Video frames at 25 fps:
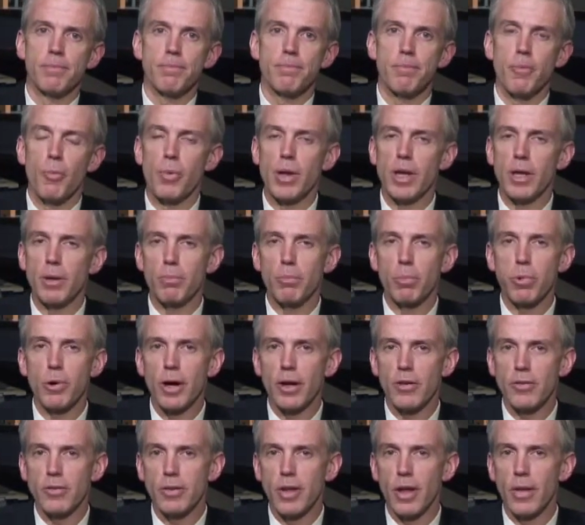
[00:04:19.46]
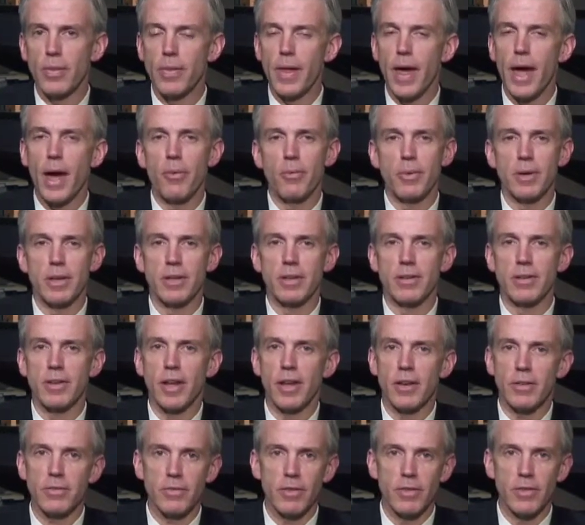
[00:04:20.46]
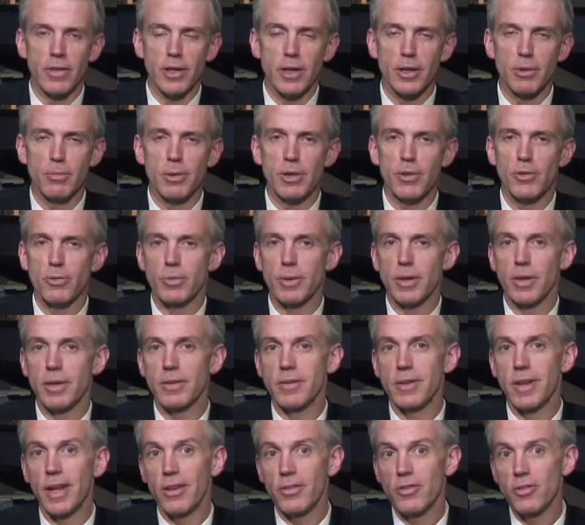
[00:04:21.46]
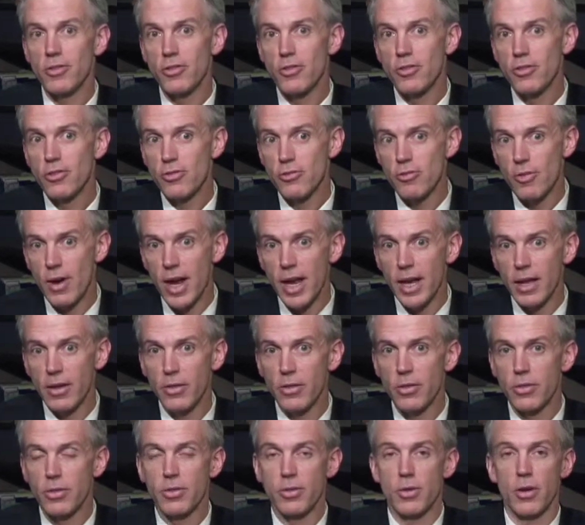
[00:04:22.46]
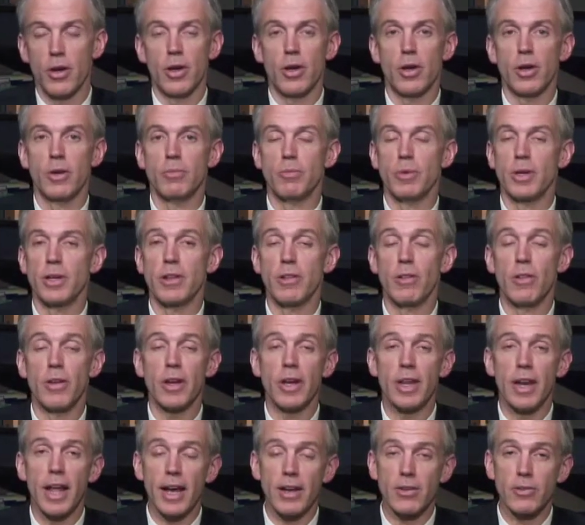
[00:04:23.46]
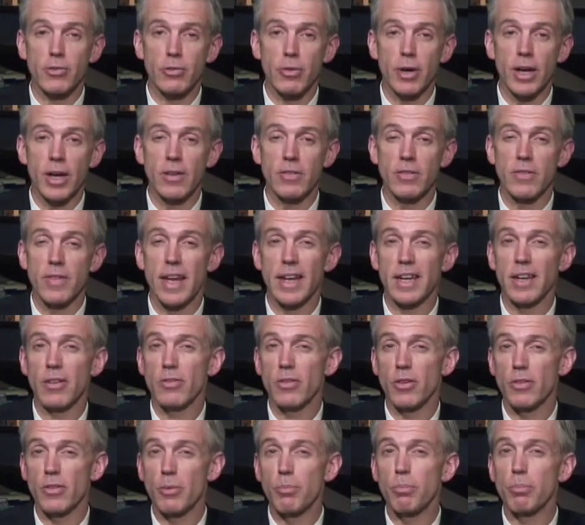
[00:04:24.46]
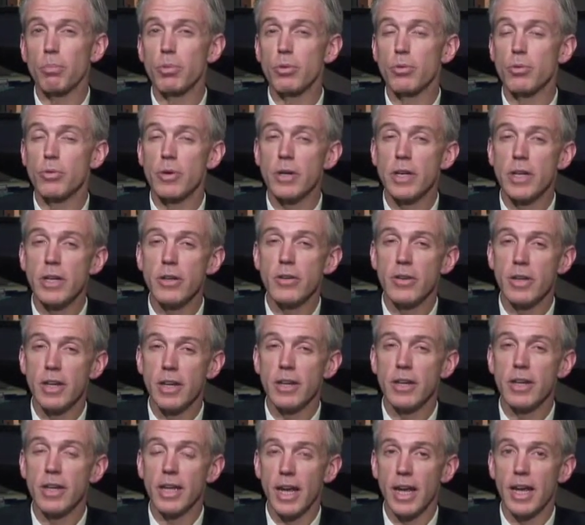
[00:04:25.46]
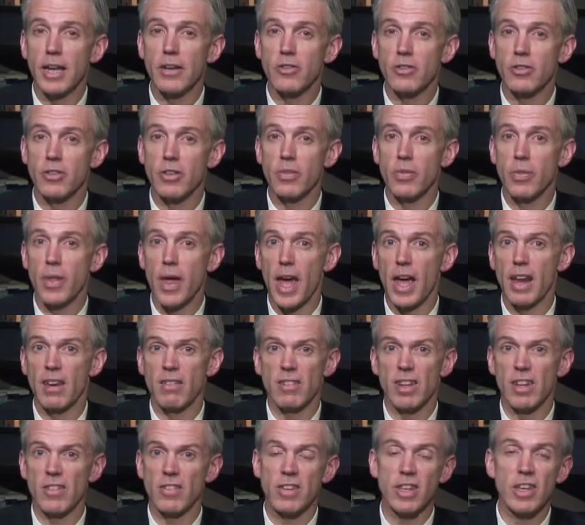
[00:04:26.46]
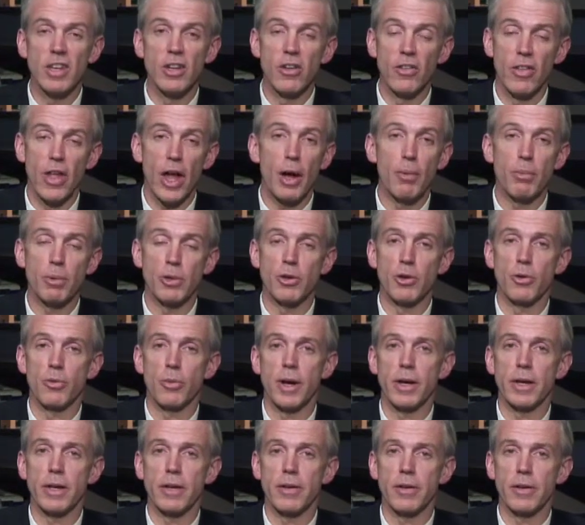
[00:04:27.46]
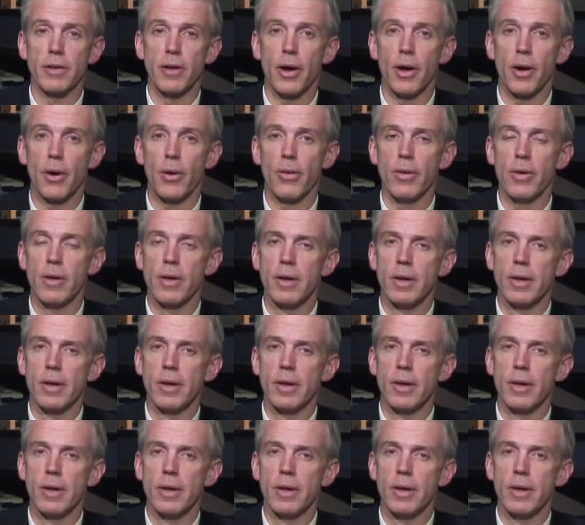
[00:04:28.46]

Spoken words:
we can press on that, we can test the ligaments, we can test your strength, we can look at x-rays. That gives us a pretty good indication that it's healed up and you're ready to go.